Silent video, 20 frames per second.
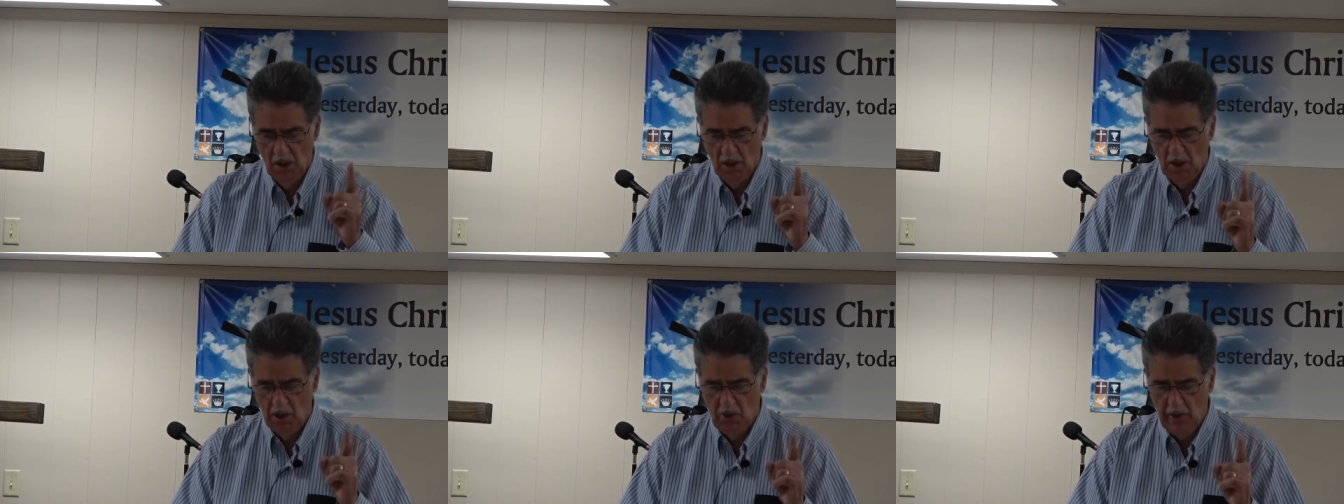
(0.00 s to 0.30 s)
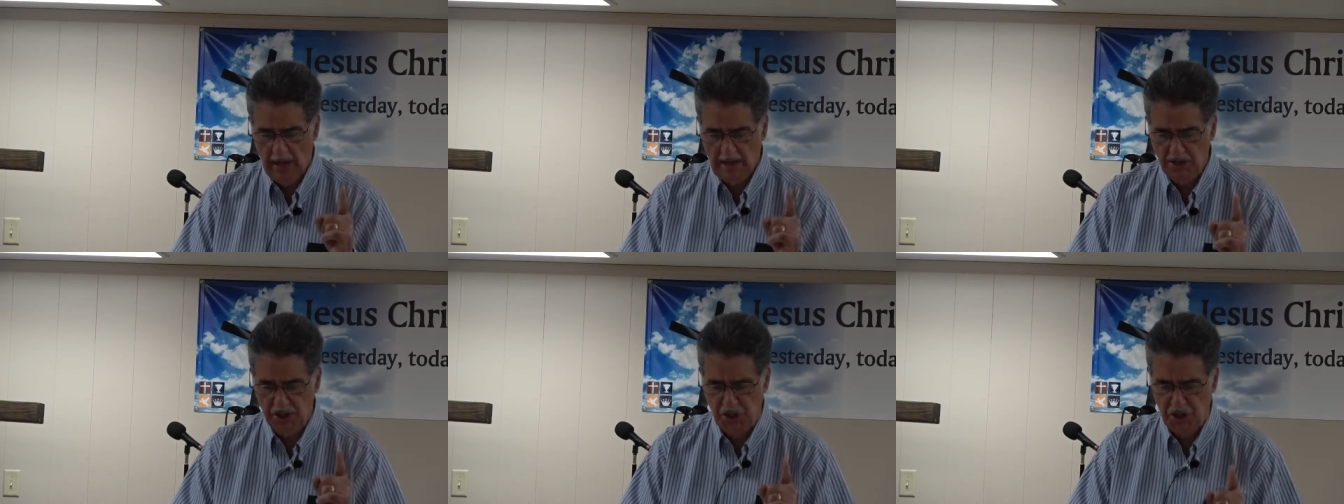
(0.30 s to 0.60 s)
who
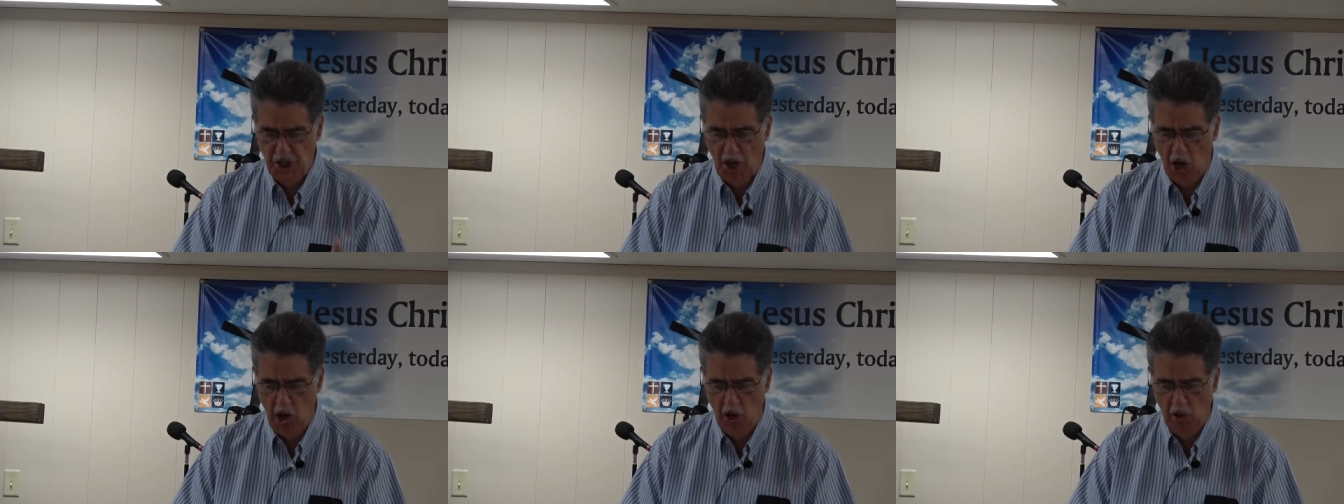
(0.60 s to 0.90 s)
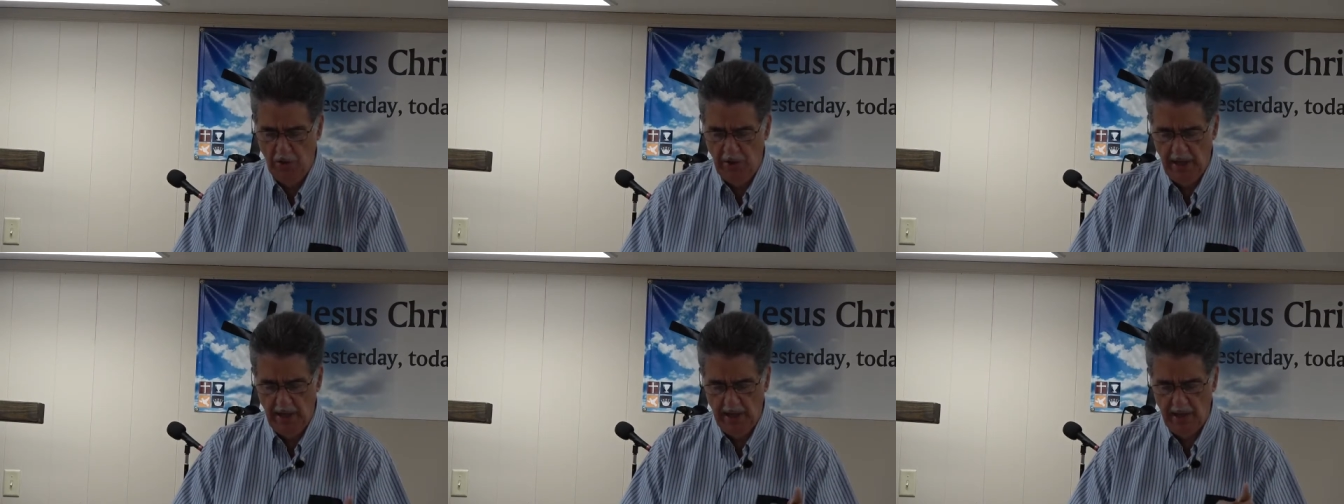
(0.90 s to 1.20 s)
has
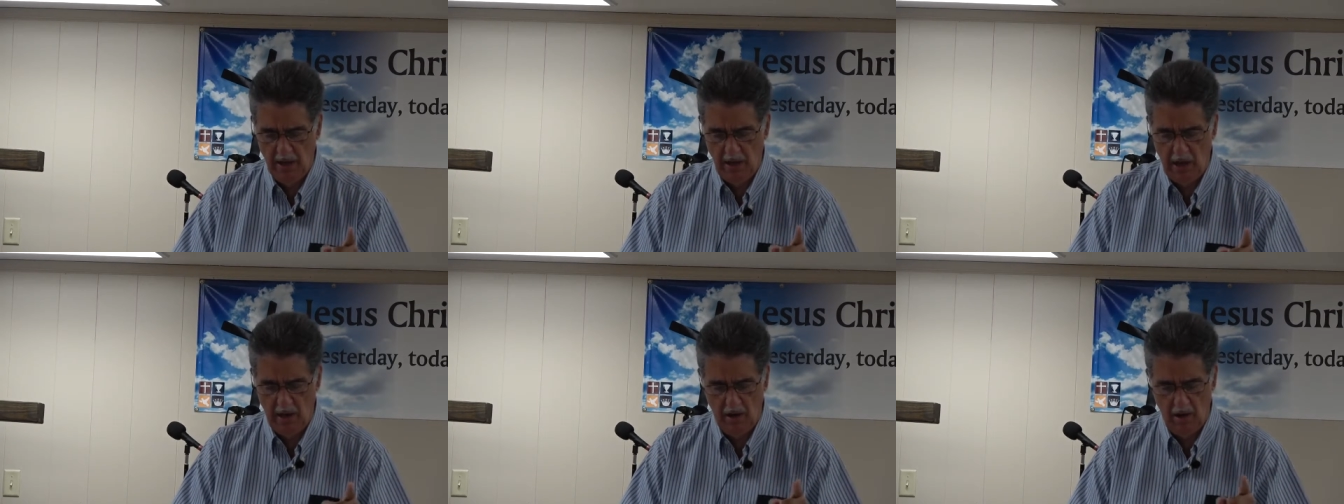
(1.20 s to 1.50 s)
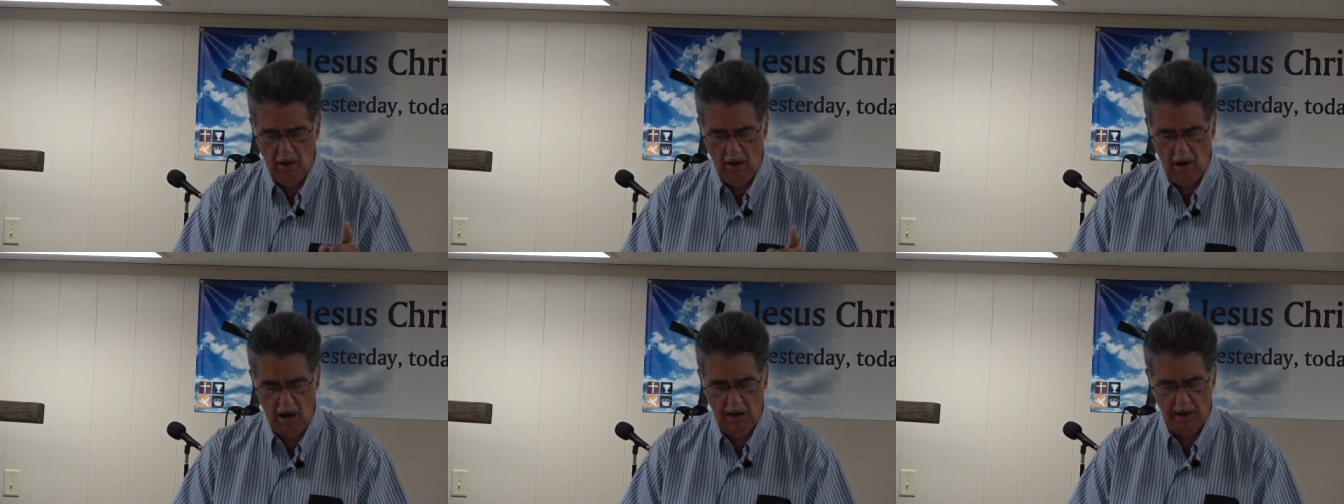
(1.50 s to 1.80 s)
shown in our
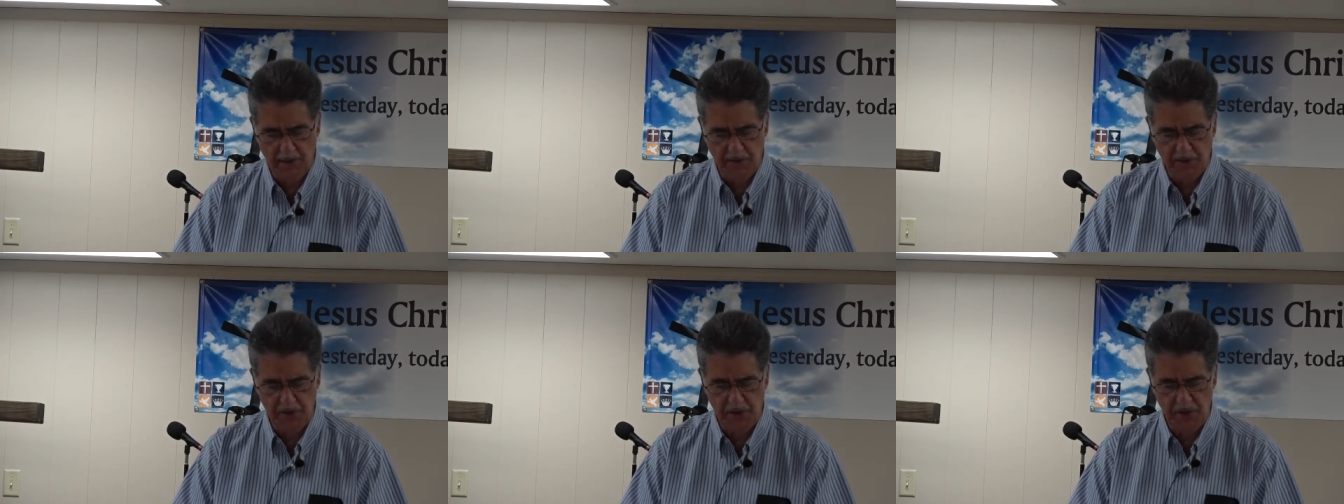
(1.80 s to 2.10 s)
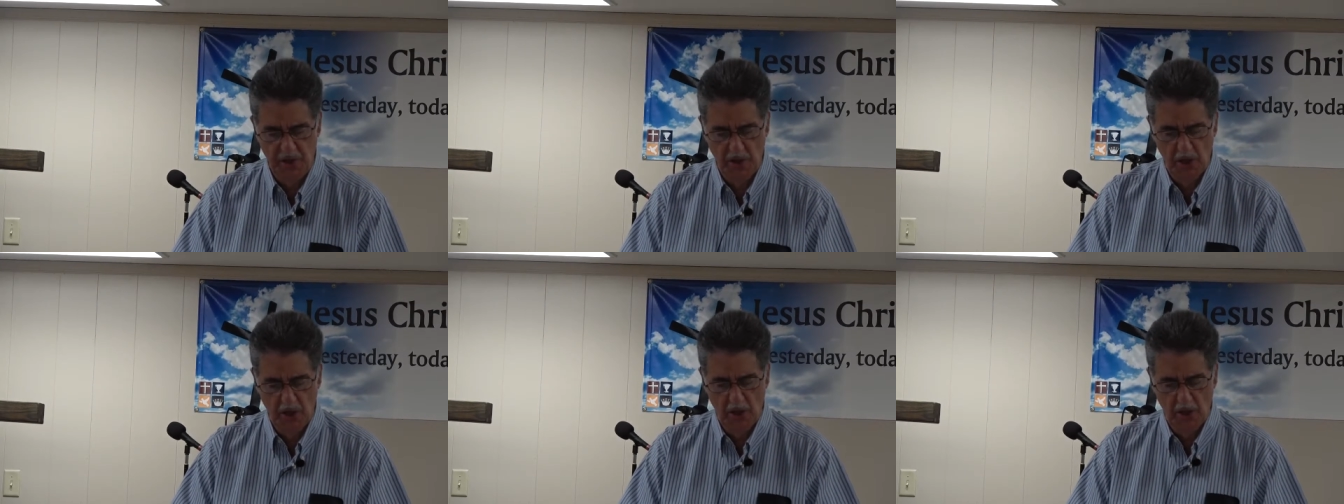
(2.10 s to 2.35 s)
hearts